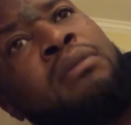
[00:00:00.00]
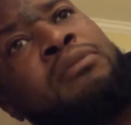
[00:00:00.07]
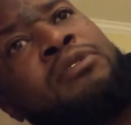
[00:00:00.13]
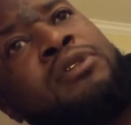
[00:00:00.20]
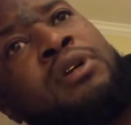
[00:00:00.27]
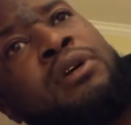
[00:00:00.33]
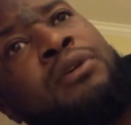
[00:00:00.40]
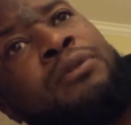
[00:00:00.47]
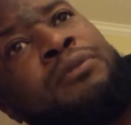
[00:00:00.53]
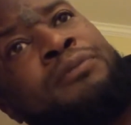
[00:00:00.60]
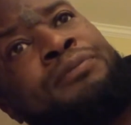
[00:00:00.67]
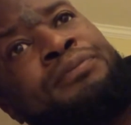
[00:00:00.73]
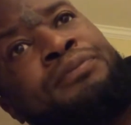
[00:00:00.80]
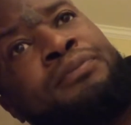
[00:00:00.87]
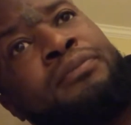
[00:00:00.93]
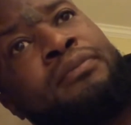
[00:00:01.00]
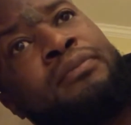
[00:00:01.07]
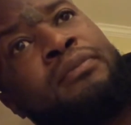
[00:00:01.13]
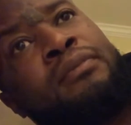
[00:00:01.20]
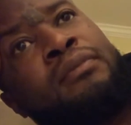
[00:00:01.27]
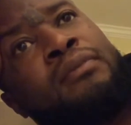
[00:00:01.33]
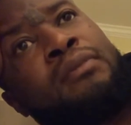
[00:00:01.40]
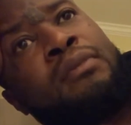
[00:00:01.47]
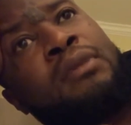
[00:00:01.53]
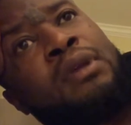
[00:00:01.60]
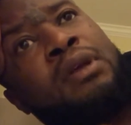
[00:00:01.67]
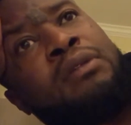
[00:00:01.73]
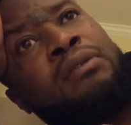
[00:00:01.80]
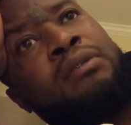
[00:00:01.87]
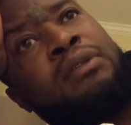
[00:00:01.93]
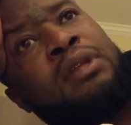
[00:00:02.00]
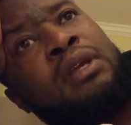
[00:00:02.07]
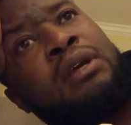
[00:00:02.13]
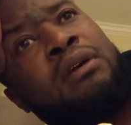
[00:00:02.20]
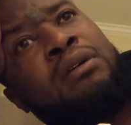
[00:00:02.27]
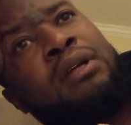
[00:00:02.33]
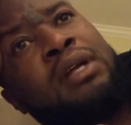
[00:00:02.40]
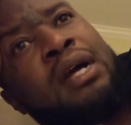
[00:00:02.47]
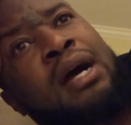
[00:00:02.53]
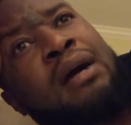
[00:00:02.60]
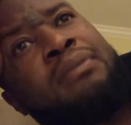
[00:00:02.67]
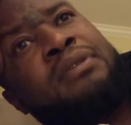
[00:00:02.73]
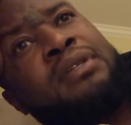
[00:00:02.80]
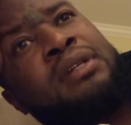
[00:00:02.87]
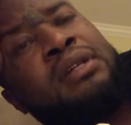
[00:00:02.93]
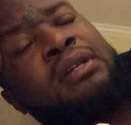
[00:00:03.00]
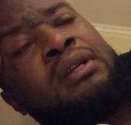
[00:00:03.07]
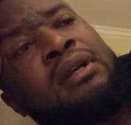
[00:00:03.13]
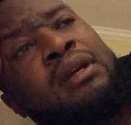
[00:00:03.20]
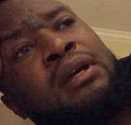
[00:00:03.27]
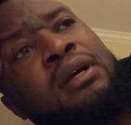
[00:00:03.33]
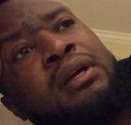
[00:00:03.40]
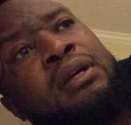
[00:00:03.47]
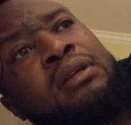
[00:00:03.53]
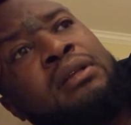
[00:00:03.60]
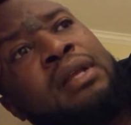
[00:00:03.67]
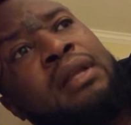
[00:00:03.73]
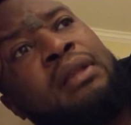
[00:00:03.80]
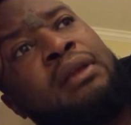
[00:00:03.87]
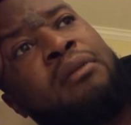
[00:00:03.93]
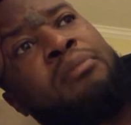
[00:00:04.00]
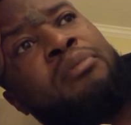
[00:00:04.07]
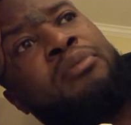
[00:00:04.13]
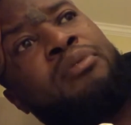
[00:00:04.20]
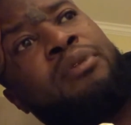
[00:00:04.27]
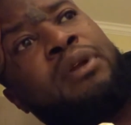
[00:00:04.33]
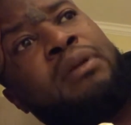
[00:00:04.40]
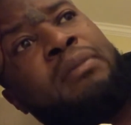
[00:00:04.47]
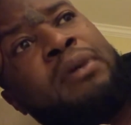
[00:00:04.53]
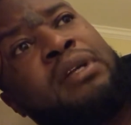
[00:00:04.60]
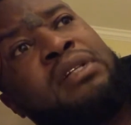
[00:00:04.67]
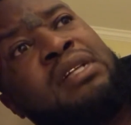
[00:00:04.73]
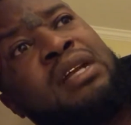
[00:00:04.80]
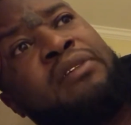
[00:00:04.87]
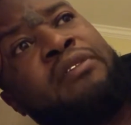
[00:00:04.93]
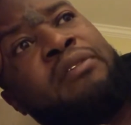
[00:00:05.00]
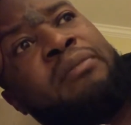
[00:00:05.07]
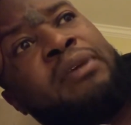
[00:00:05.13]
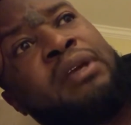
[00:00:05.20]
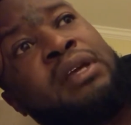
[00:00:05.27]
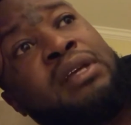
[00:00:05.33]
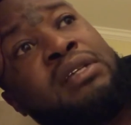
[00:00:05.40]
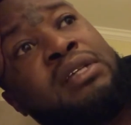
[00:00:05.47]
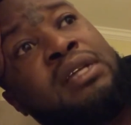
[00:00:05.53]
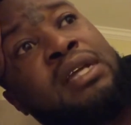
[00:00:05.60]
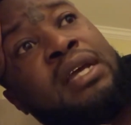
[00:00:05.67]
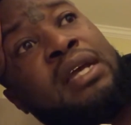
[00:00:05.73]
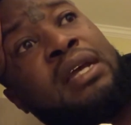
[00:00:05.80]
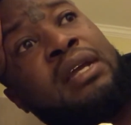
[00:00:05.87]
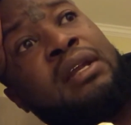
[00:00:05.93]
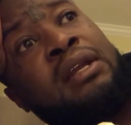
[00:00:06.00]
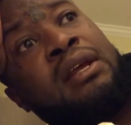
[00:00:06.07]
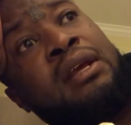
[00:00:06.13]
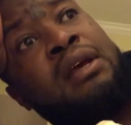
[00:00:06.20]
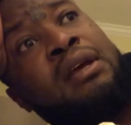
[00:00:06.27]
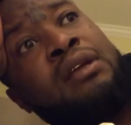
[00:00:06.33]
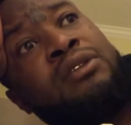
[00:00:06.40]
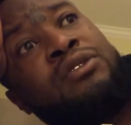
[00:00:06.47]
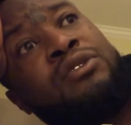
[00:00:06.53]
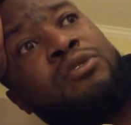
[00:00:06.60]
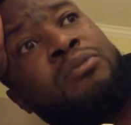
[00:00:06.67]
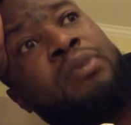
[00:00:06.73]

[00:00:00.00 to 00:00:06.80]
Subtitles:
So the only option that they're pretty much giving me is again to